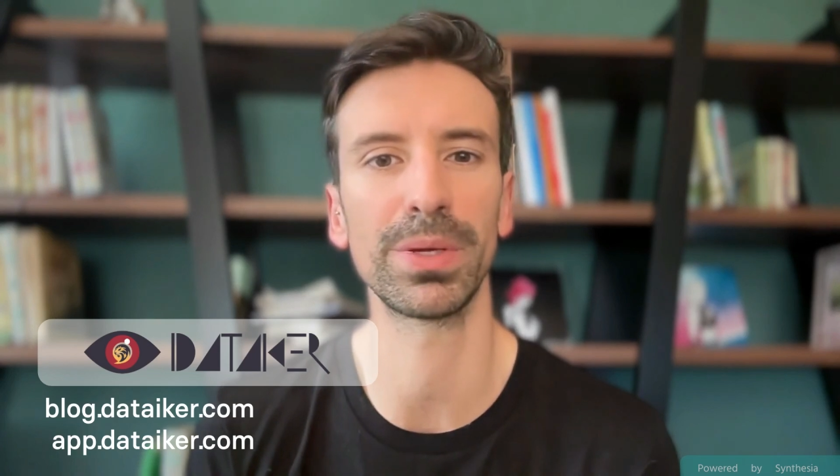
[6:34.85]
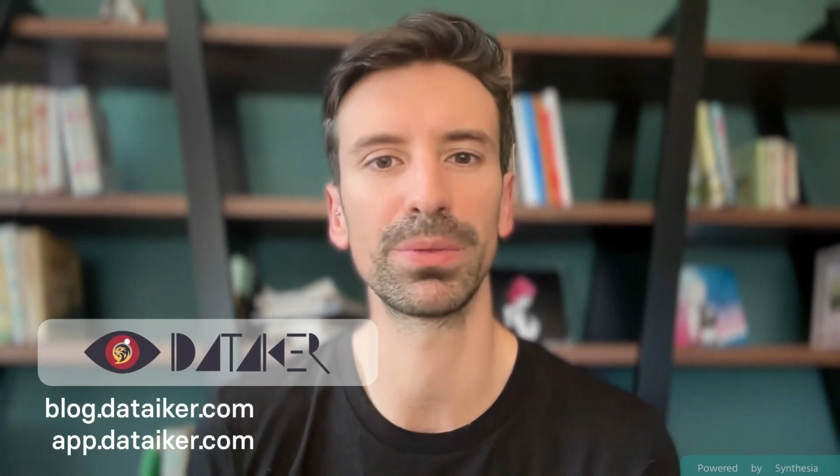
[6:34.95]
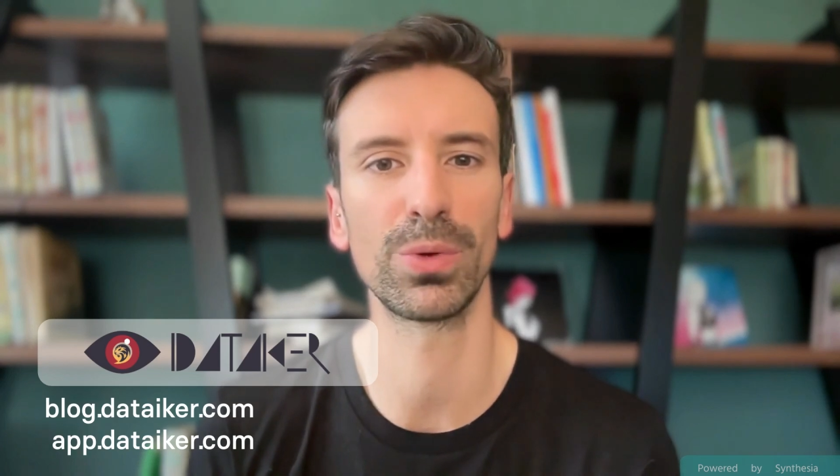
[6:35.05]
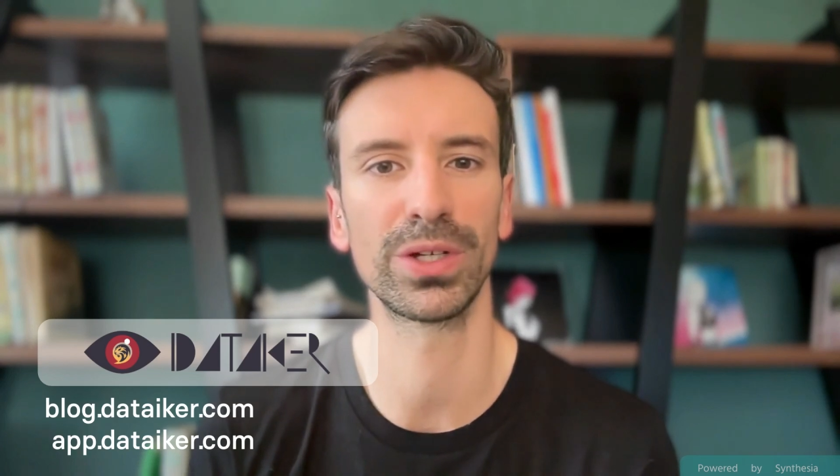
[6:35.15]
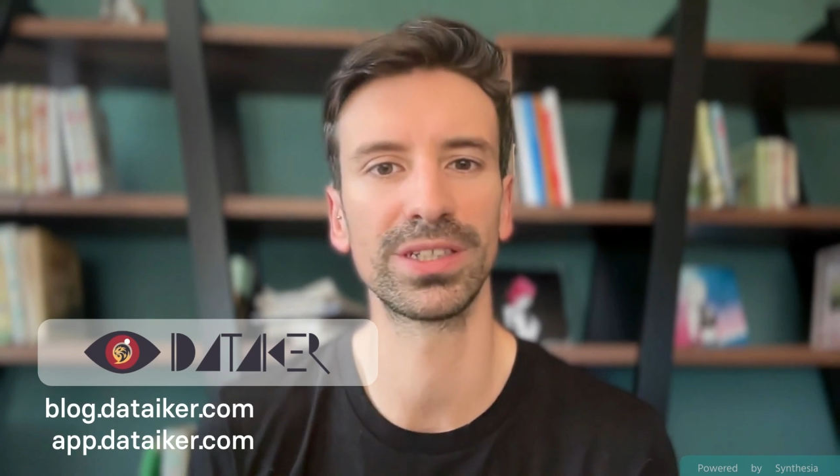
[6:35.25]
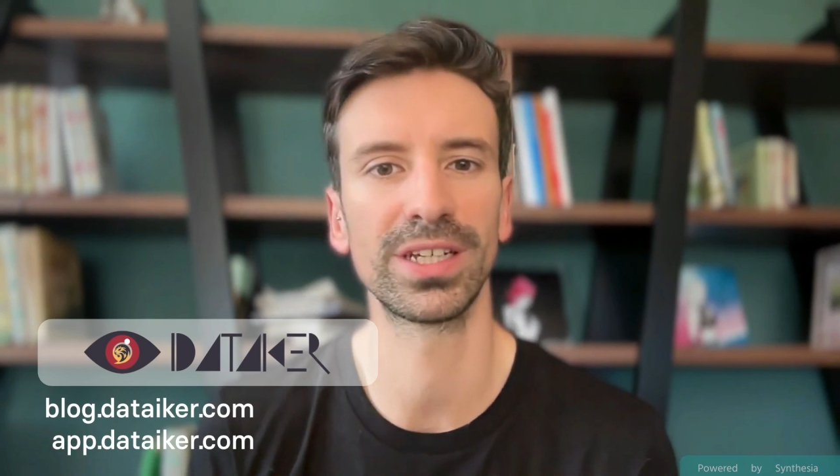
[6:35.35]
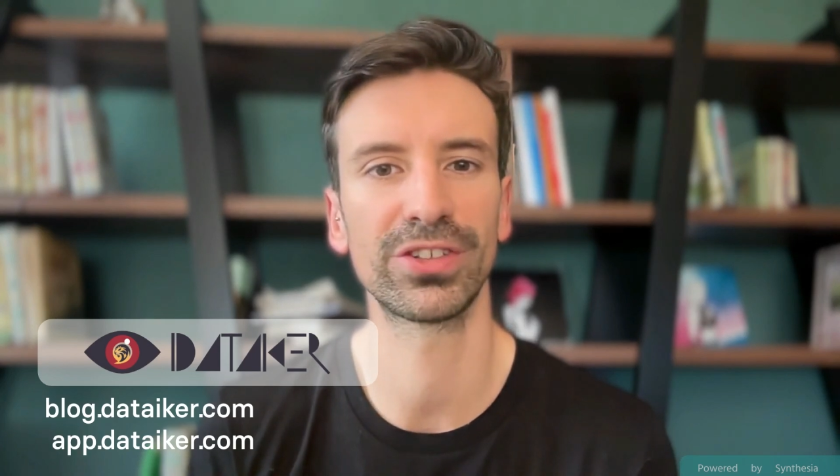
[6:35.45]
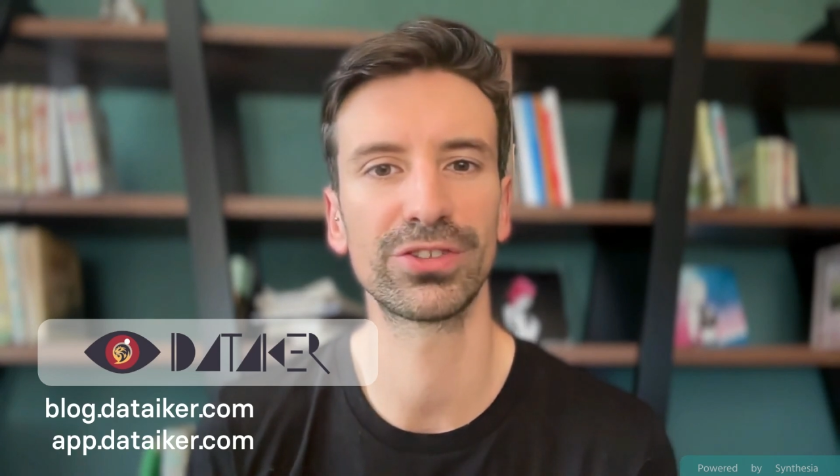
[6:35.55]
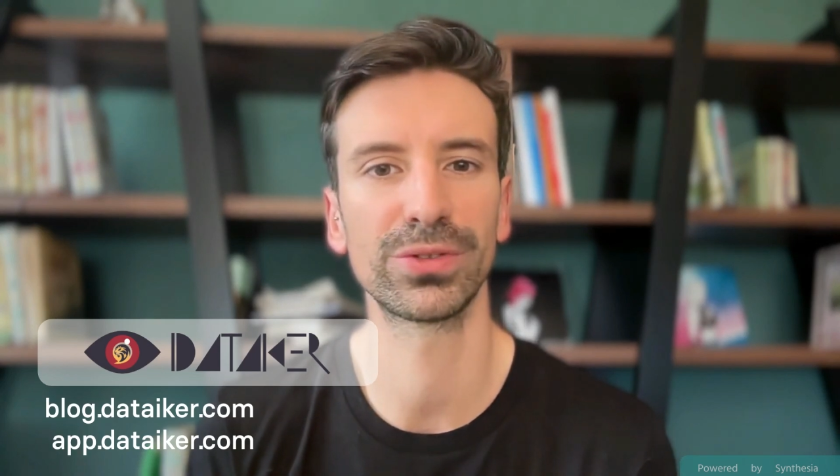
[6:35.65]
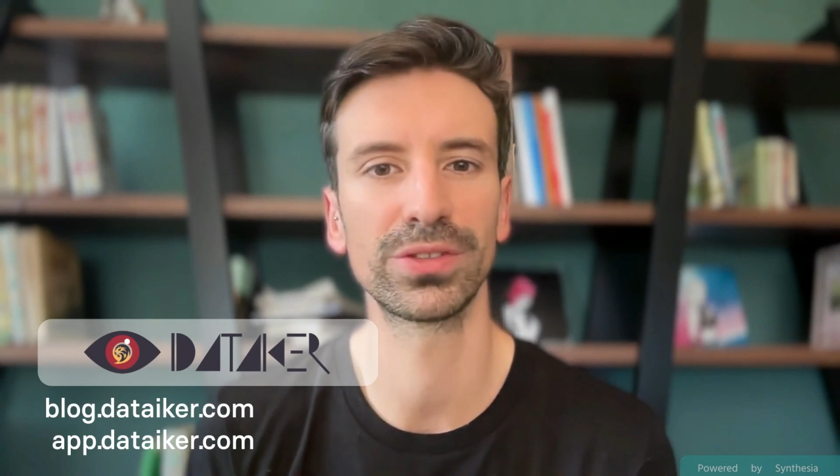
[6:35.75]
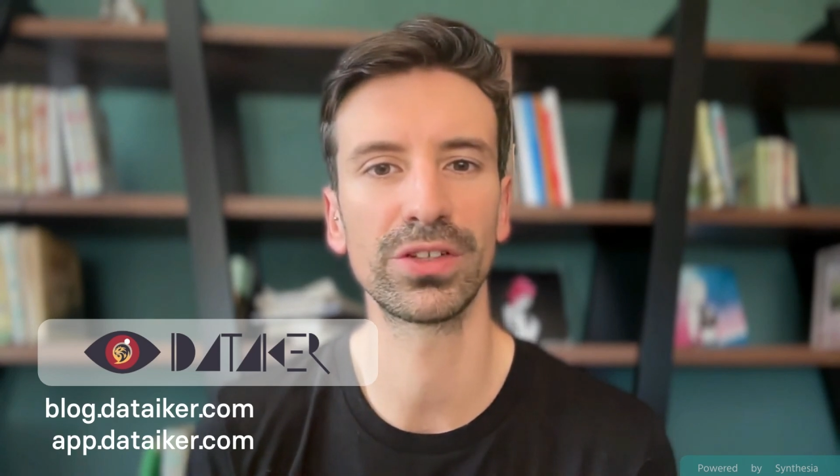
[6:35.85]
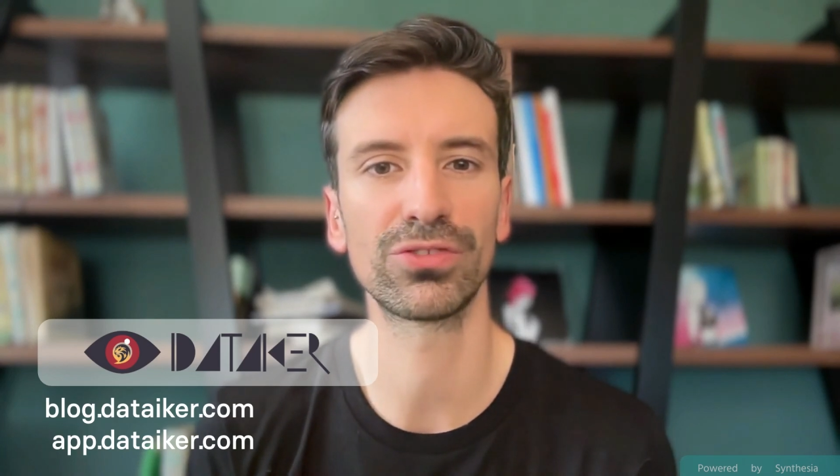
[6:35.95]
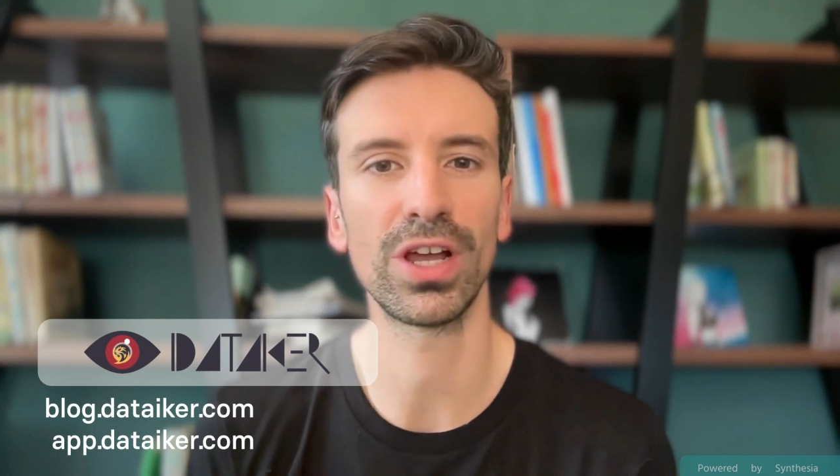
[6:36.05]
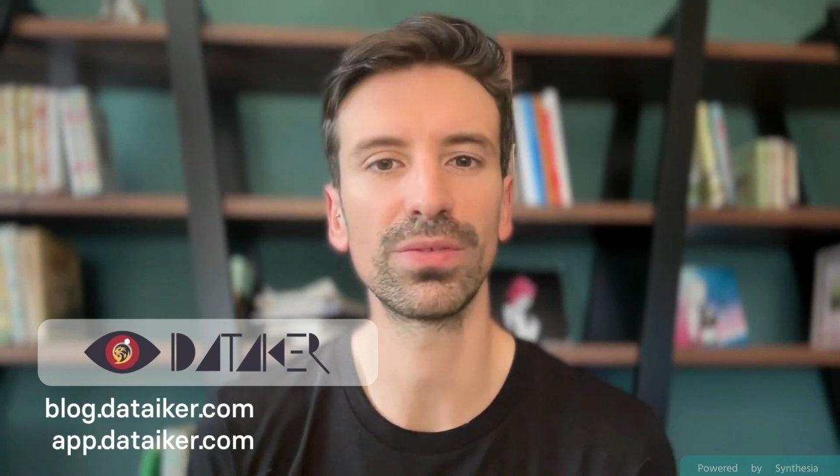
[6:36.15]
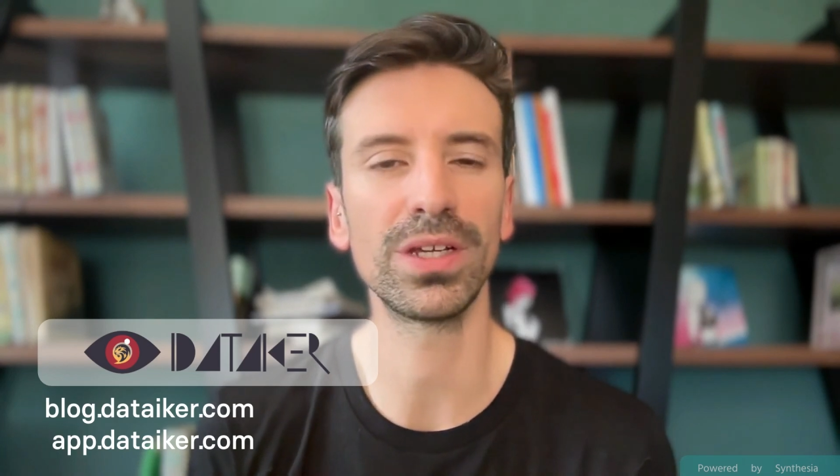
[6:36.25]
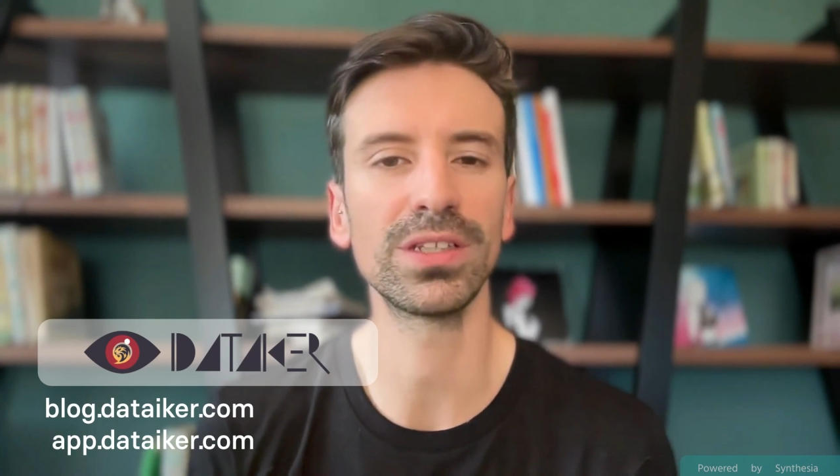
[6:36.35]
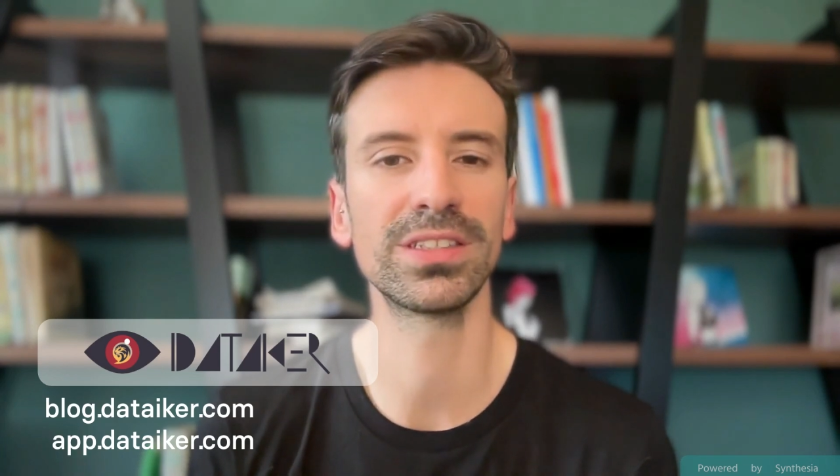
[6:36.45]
pinpointing issues and driving